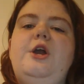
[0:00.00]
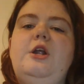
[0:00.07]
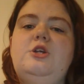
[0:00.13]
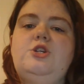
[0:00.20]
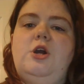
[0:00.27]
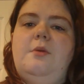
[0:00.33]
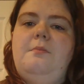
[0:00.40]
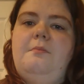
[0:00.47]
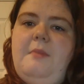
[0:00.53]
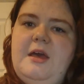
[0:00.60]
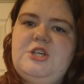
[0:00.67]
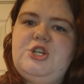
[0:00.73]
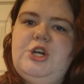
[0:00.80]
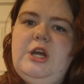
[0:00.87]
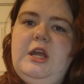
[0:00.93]
going to start
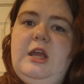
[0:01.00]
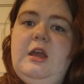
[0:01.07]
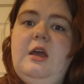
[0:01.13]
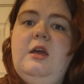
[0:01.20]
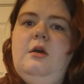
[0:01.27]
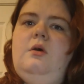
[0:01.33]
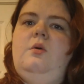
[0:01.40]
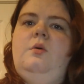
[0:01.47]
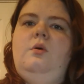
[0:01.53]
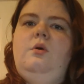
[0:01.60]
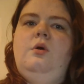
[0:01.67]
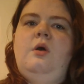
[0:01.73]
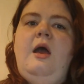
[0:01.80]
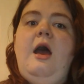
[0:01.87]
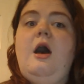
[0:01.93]
measuring
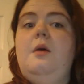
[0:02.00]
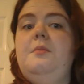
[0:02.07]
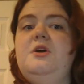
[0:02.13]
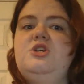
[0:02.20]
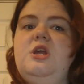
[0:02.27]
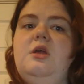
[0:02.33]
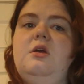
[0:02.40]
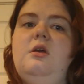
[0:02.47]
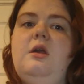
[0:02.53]
how much